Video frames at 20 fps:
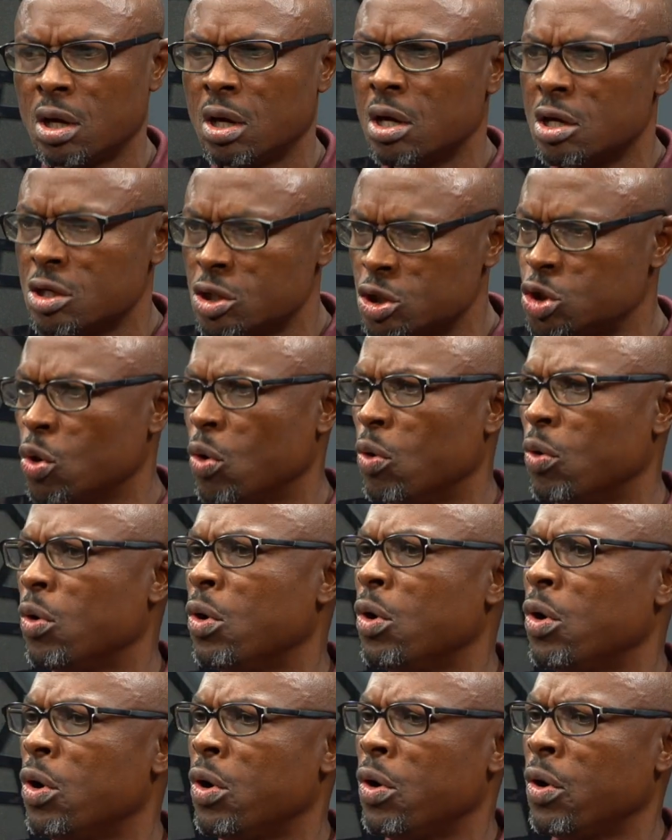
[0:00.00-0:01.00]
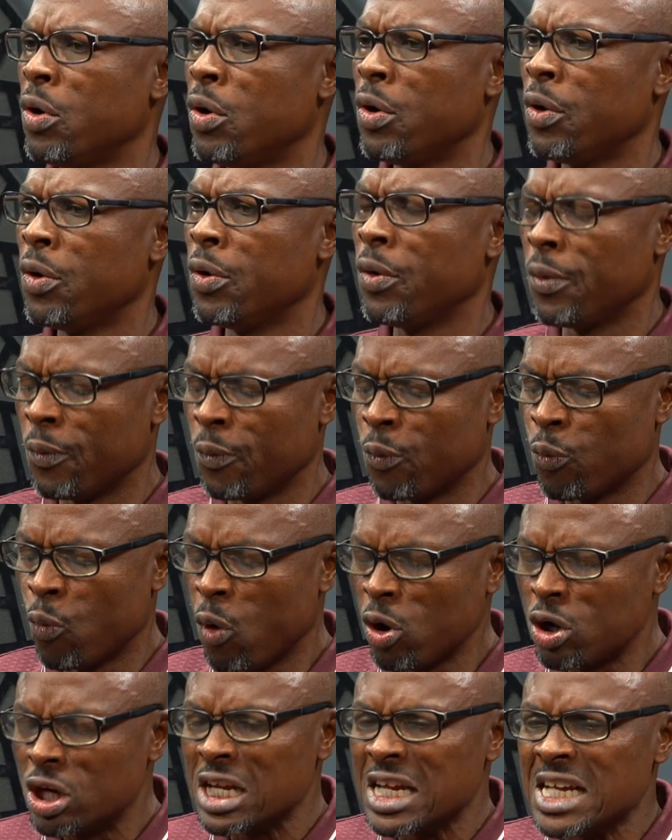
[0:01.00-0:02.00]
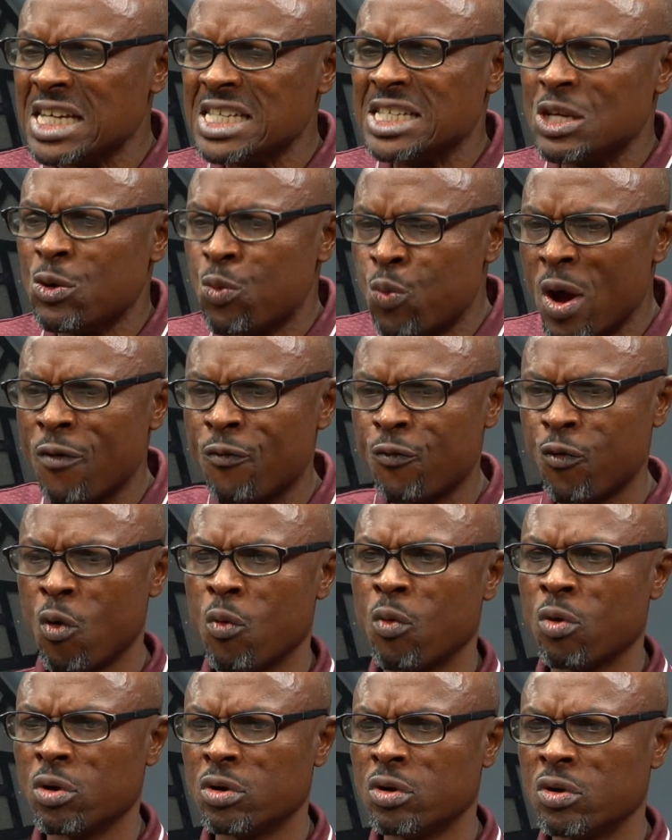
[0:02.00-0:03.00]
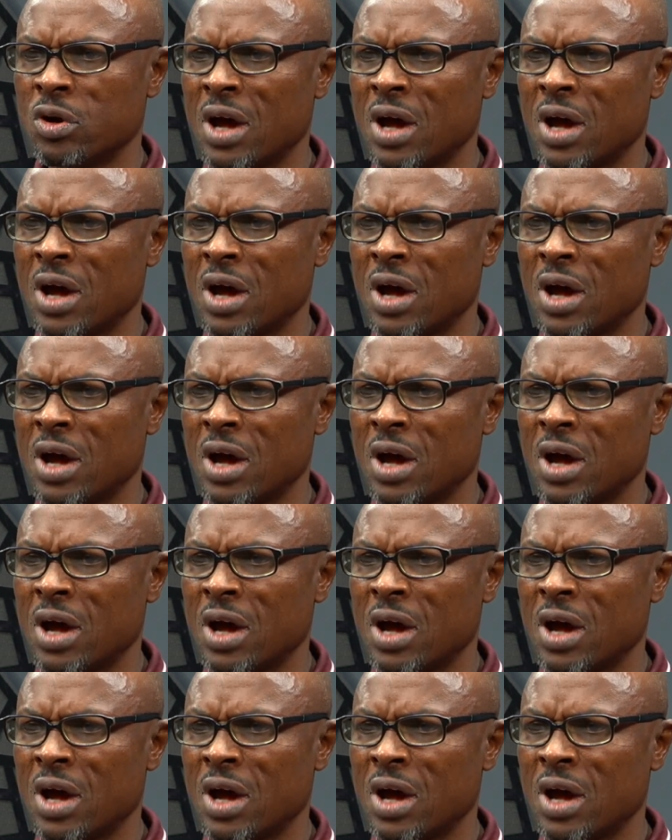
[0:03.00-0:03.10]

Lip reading: So what is the way forward?